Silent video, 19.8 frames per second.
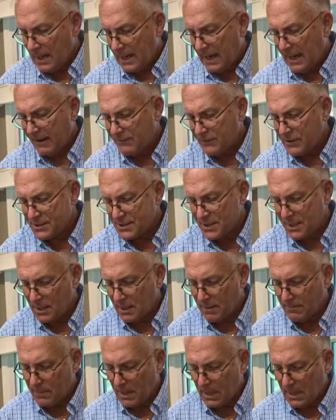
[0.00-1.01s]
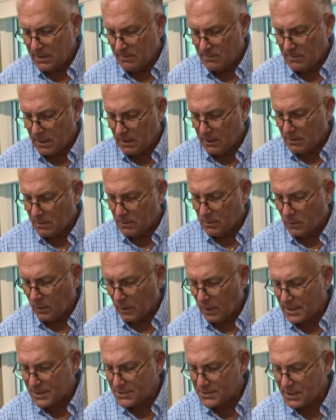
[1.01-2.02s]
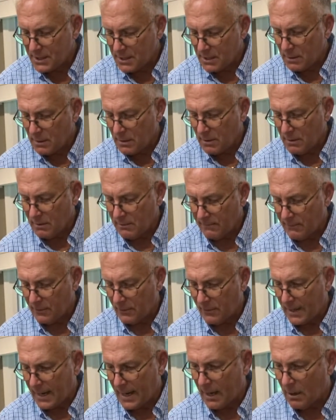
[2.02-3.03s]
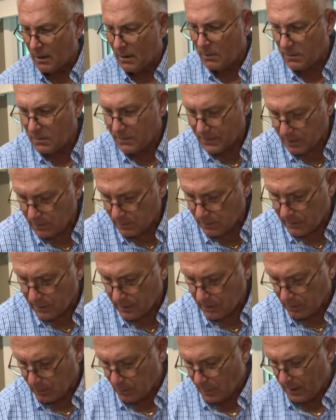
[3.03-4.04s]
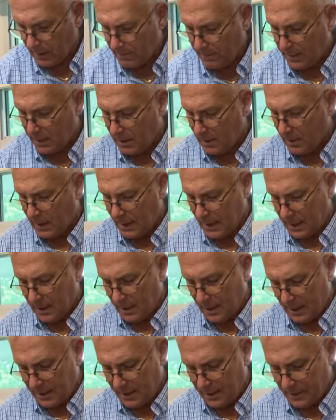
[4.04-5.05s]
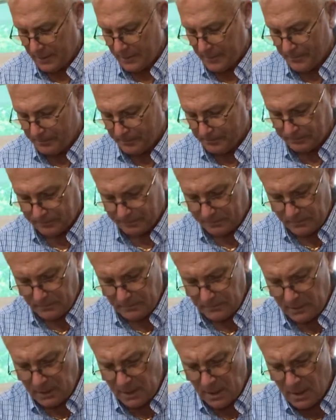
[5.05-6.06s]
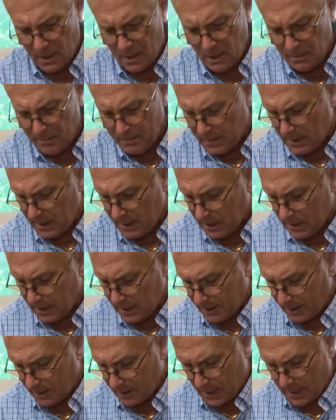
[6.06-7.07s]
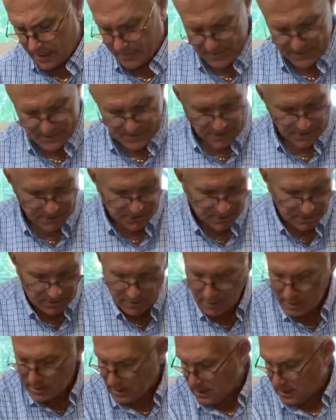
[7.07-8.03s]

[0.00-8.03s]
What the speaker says: Have to say goodbye to my little greens here for now. They'll reappear at a later in a later composition.